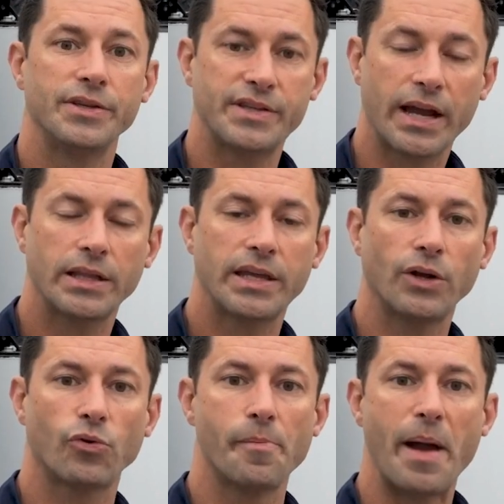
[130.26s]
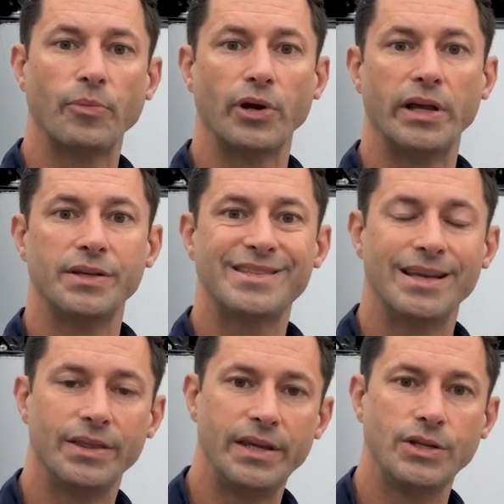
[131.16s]
The second thing to remember is
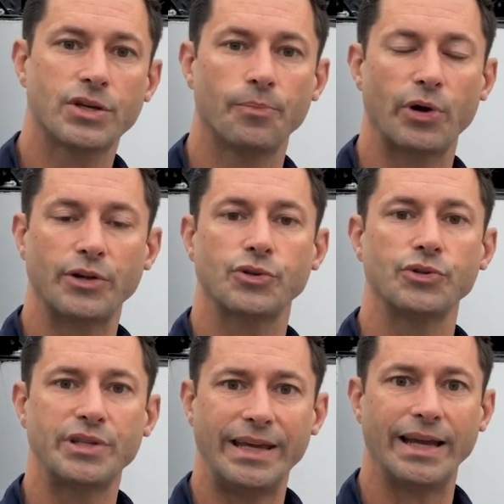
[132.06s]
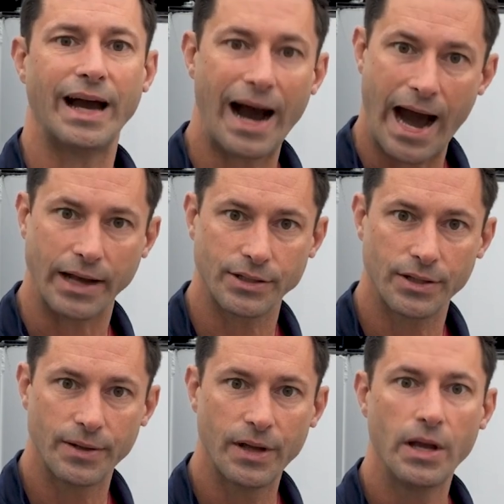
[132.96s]
these compressors get hot.
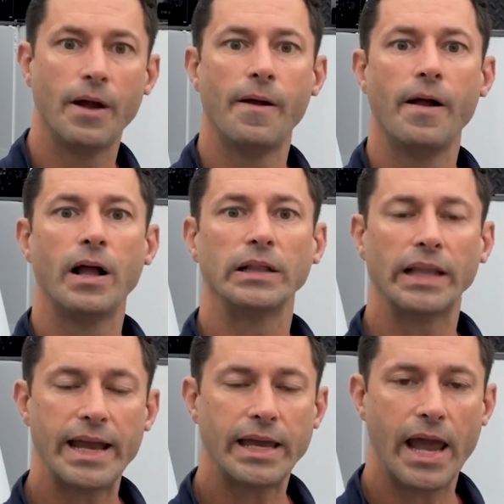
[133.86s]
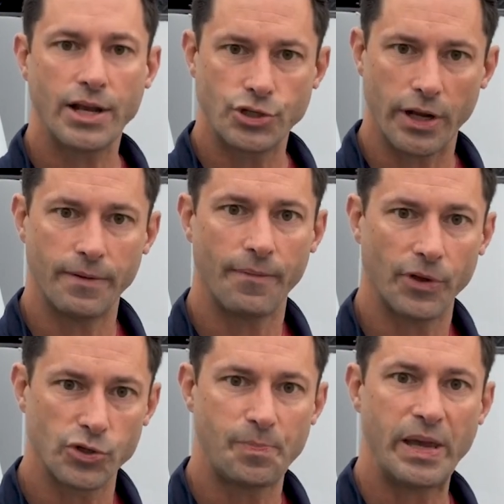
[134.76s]
Like an engine,
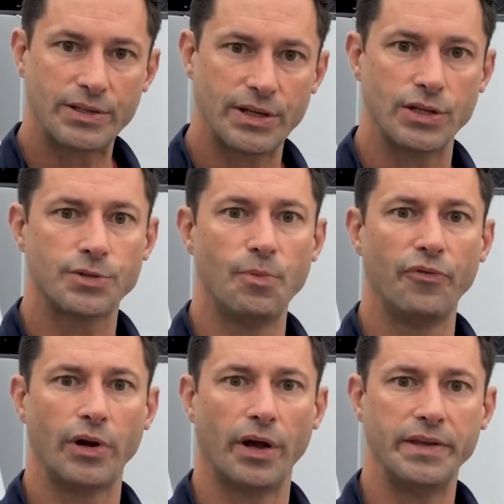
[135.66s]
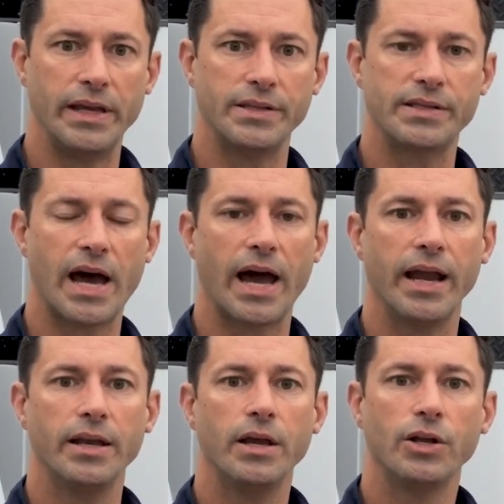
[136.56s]
there's pistons moving on the
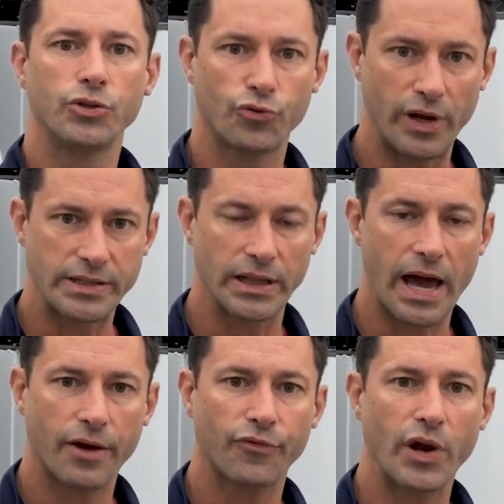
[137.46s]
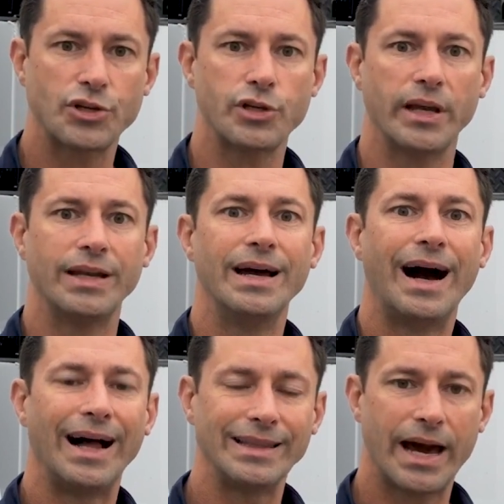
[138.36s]
inside, creates a lot of friction,
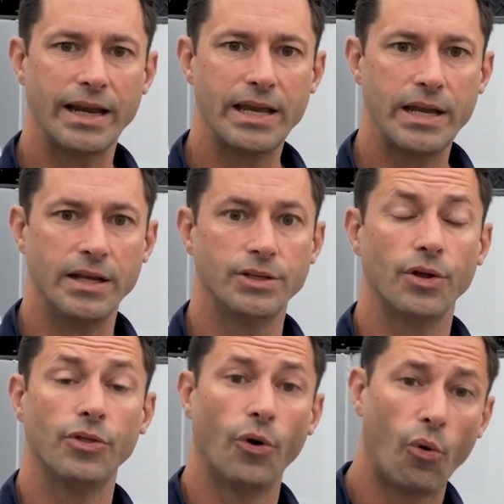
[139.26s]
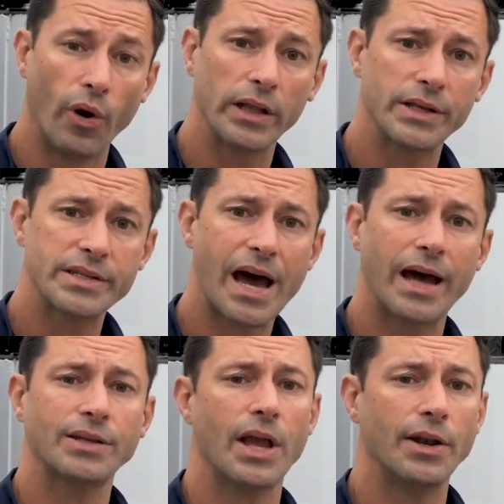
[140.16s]
a lot of heat. The oil is
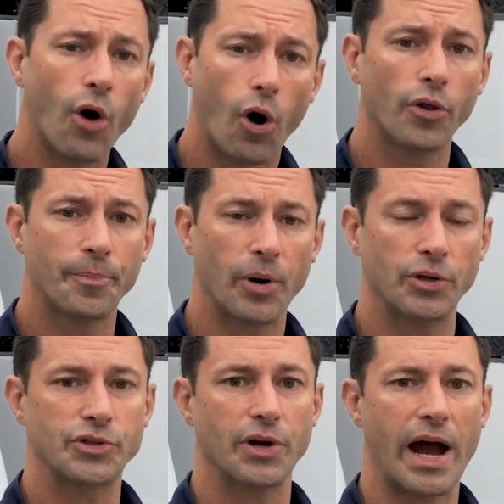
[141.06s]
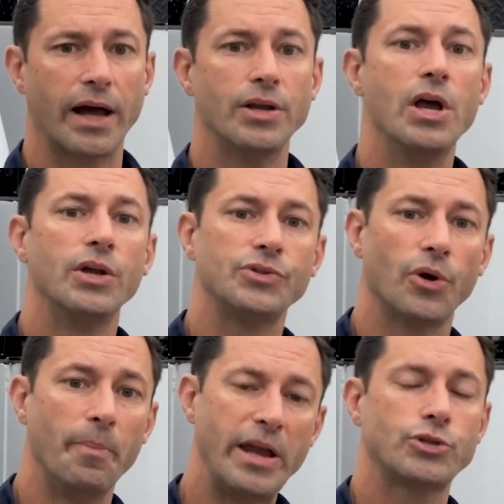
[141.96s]
hot and all the parts are hot.
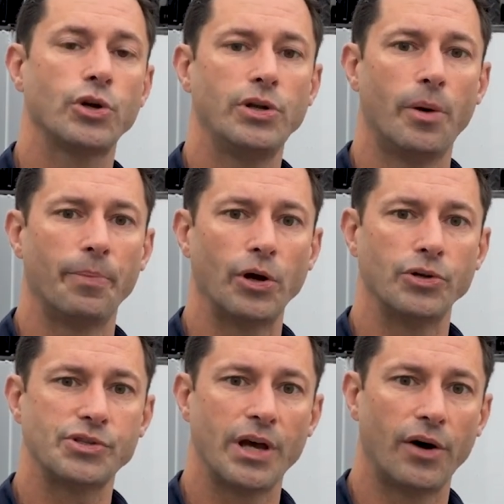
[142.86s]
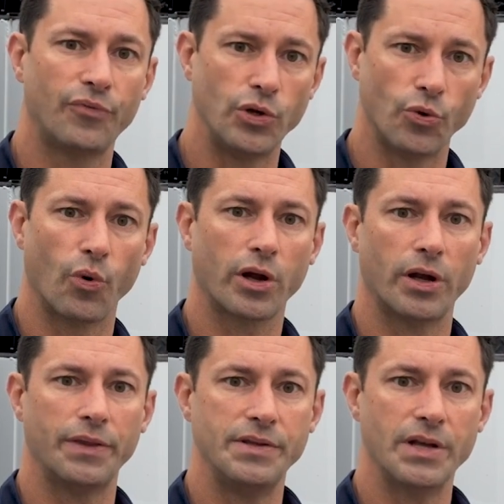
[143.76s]
So make sure you don't burn yourself when you're working
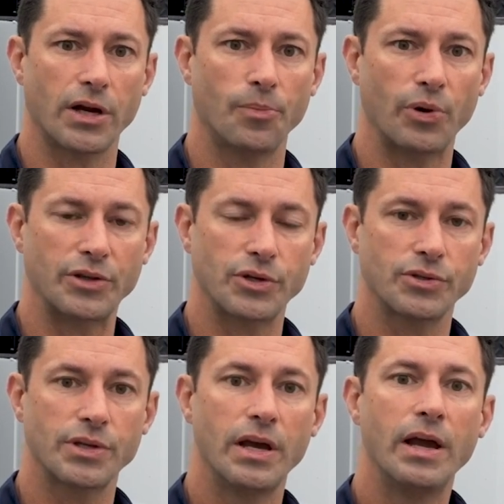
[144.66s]
on these air compressors.